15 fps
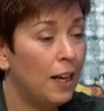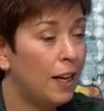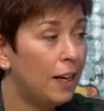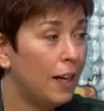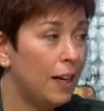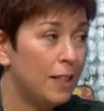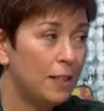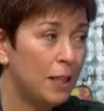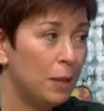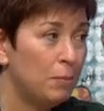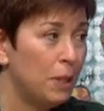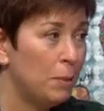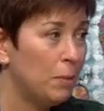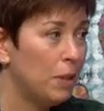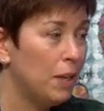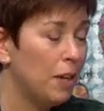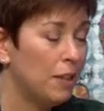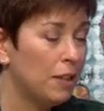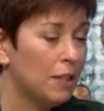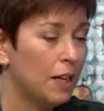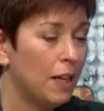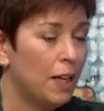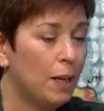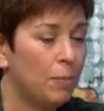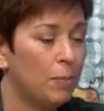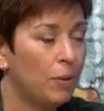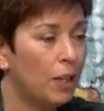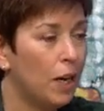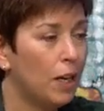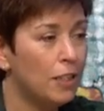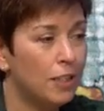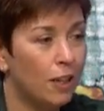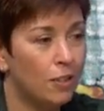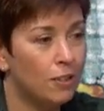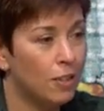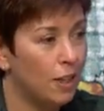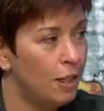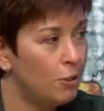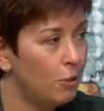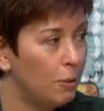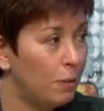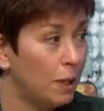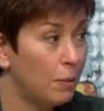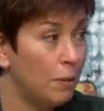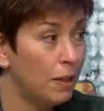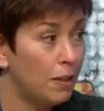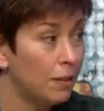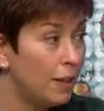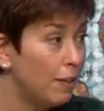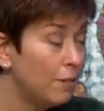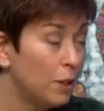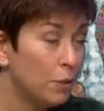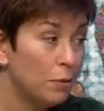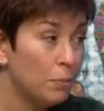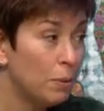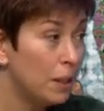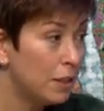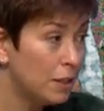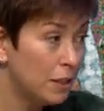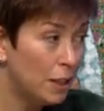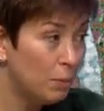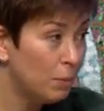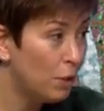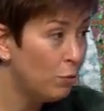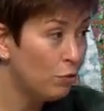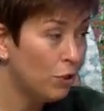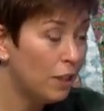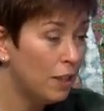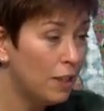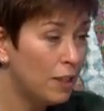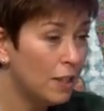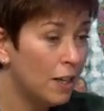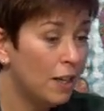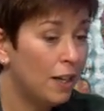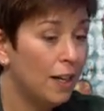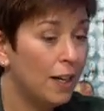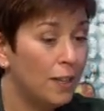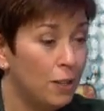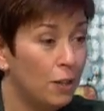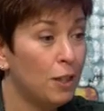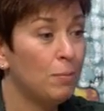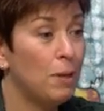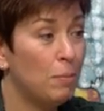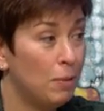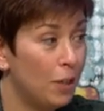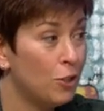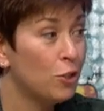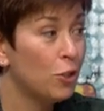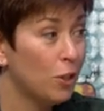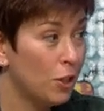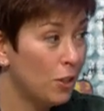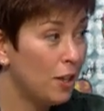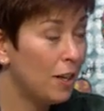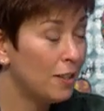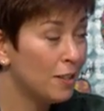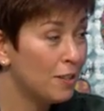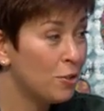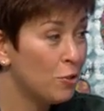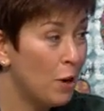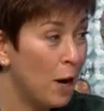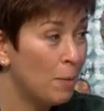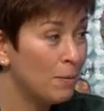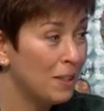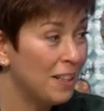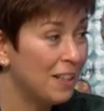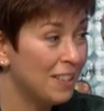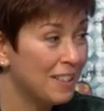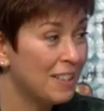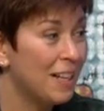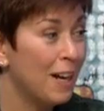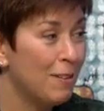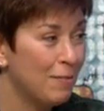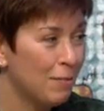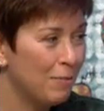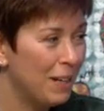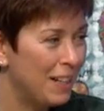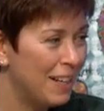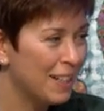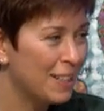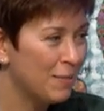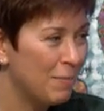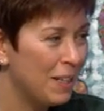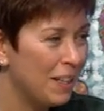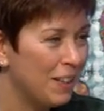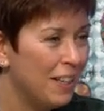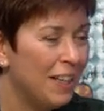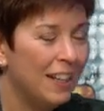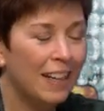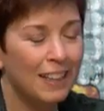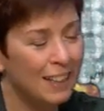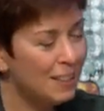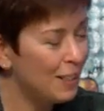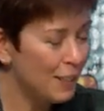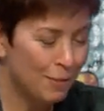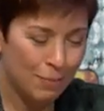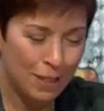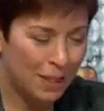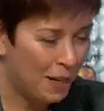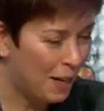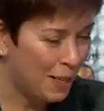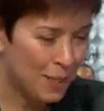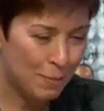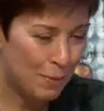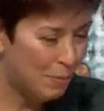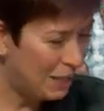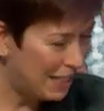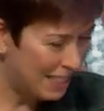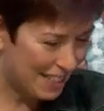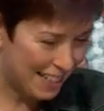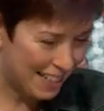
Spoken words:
I tell people all the time, when I start daydreaming about the leftover pizza in my fridge, I know that my blood sugar has dropped and it's time for my next meal. And that doesn't mean it has to be pizza.